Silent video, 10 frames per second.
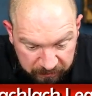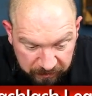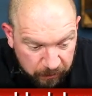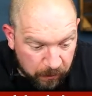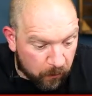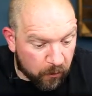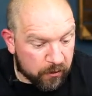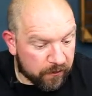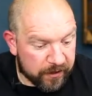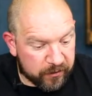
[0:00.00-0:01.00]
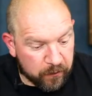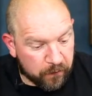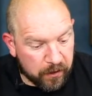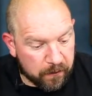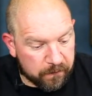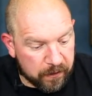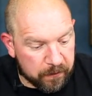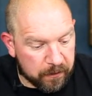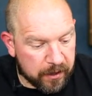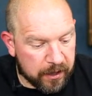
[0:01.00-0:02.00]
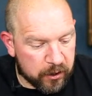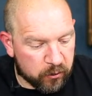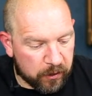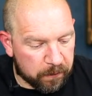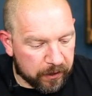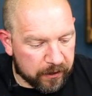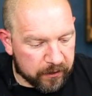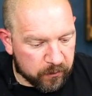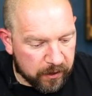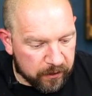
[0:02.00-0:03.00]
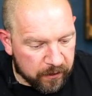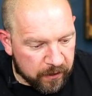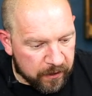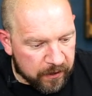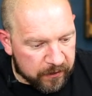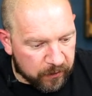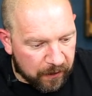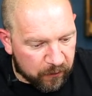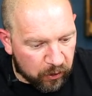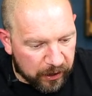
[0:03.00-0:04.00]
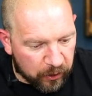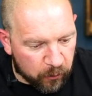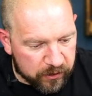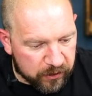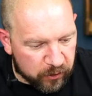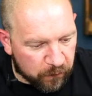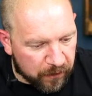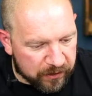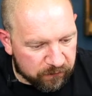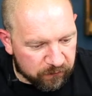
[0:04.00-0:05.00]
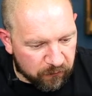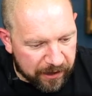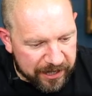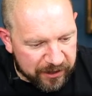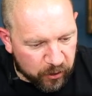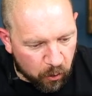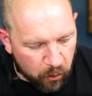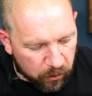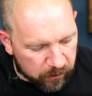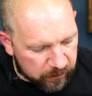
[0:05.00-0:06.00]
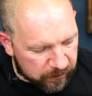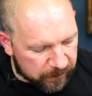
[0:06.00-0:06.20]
still got my Warcry stuff that I've, I'm kind of enjoy playing as well. So I've got like loads of stuff that's ready to go.